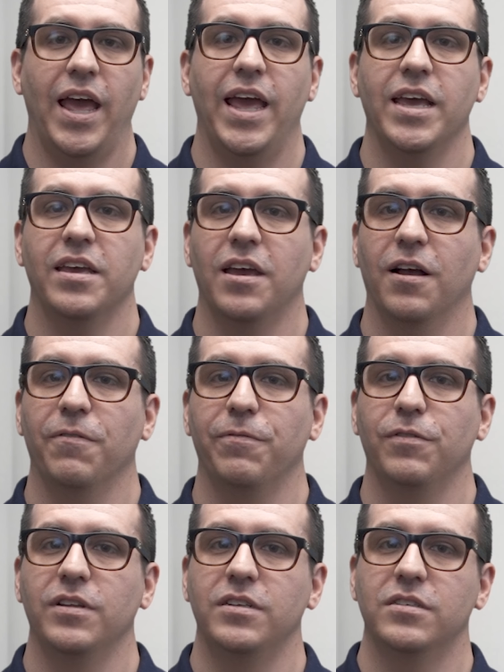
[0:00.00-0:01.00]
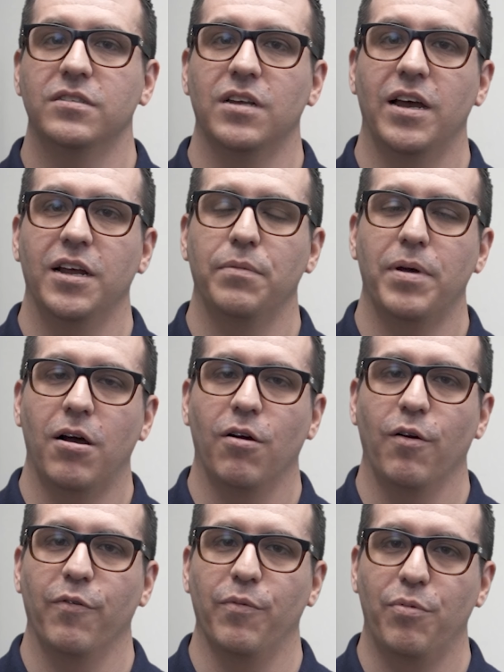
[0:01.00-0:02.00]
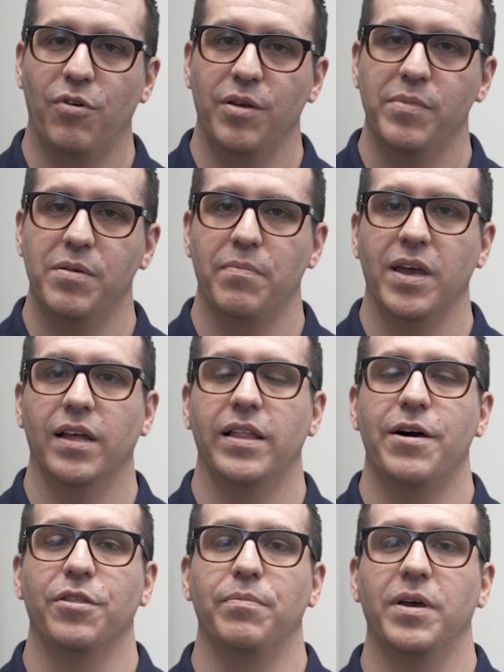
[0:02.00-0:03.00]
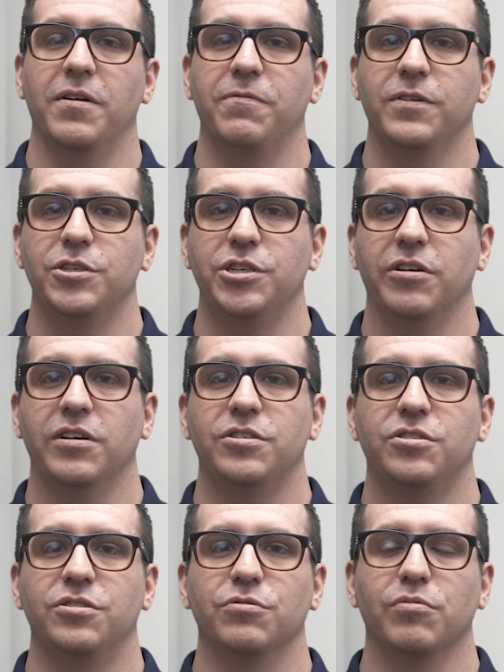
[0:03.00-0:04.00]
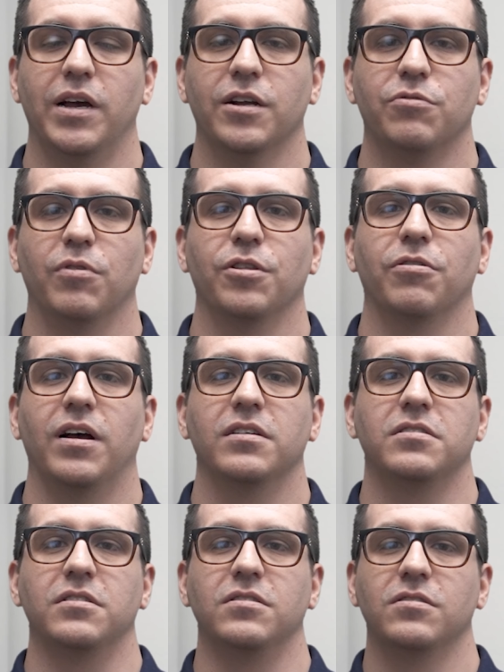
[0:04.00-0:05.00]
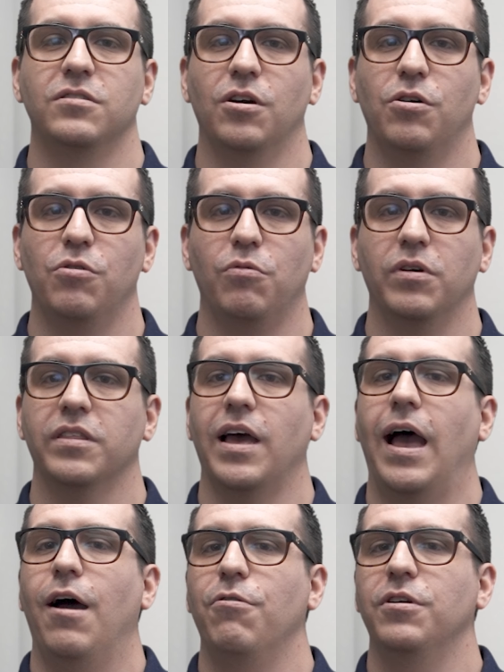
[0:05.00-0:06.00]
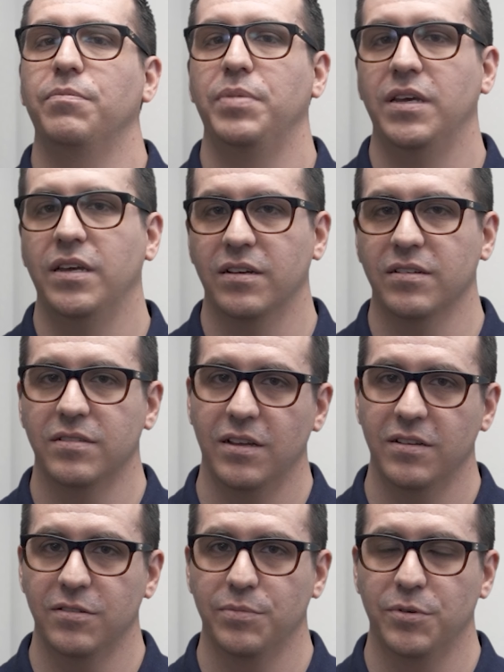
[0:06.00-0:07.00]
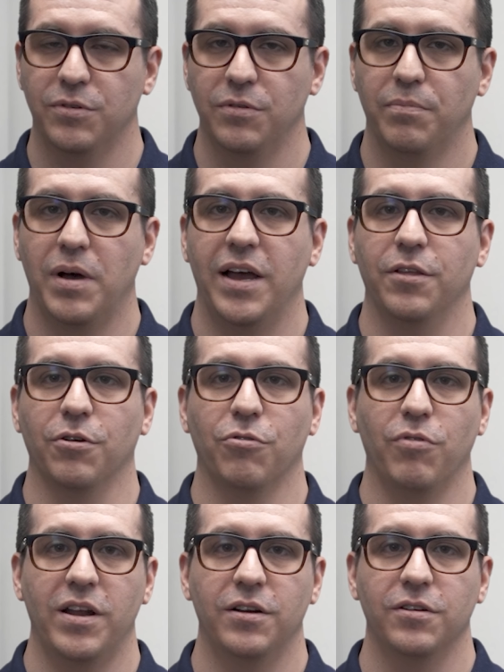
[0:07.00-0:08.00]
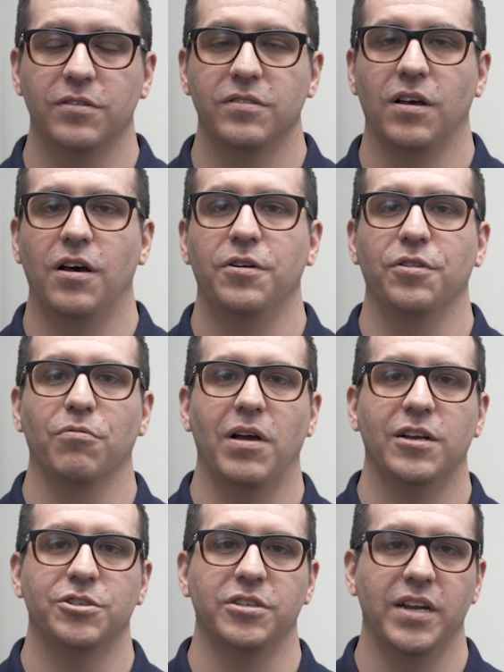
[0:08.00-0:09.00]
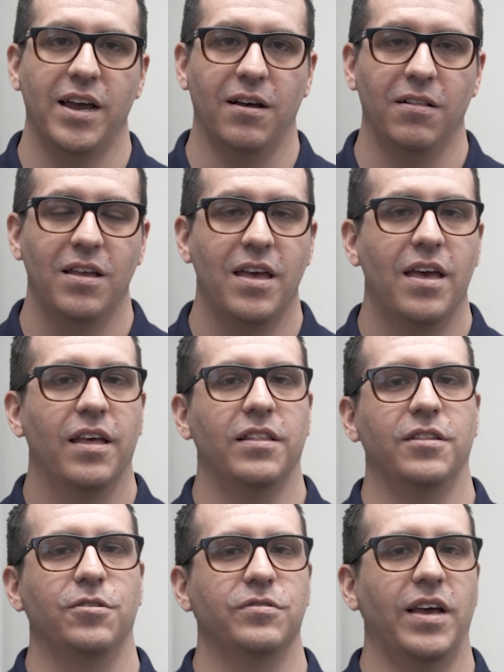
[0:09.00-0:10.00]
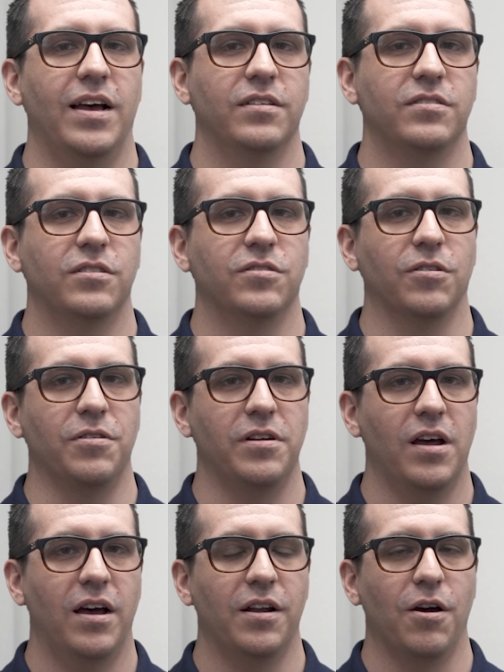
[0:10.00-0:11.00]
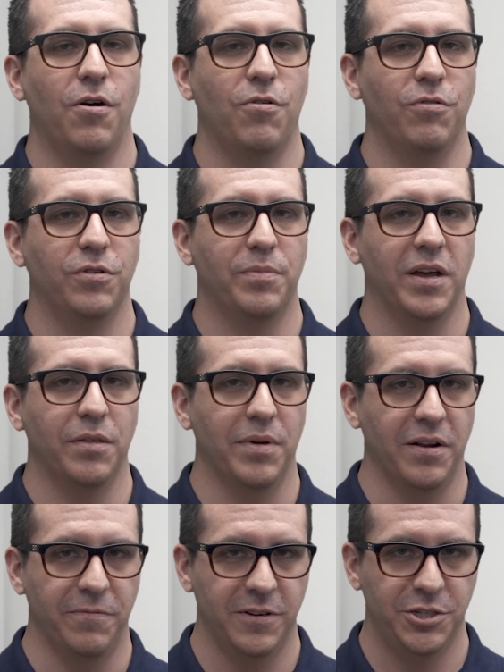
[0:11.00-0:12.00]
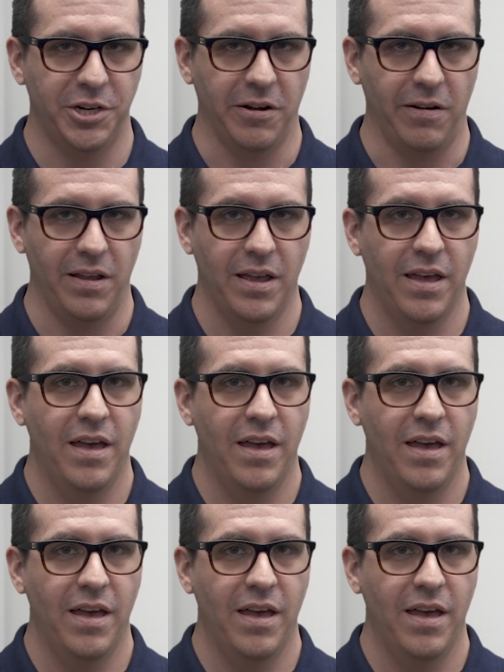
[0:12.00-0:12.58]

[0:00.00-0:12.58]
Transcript: a carefully designed power of appointment may allow the beneficiary to direct where their assets go without it being accessible by their creditors under the rationale that those assets are not owned by the beneficiary.